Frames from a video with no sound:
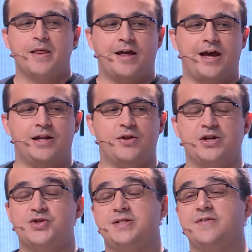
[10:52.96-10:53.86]
and the
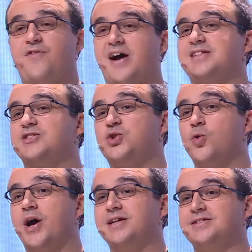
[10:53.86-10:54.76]
interesting fact is
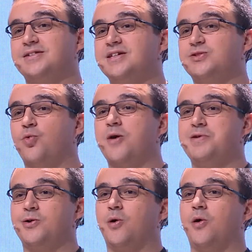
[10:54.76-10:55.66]
US is way
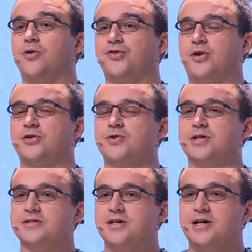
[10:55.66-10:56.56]
below all those
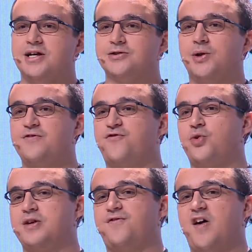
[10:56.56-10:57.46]
countries. There's only
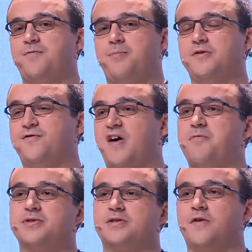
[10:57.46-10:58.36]

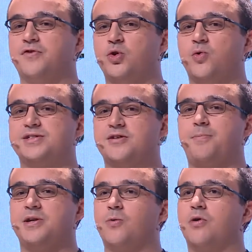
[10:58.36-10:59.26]
45.5% of the US
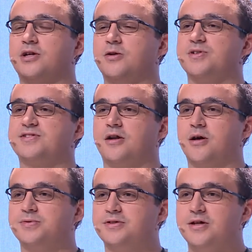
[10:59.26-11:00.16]
company working with
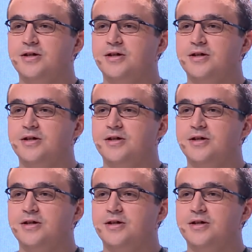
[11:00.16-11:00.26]
startups.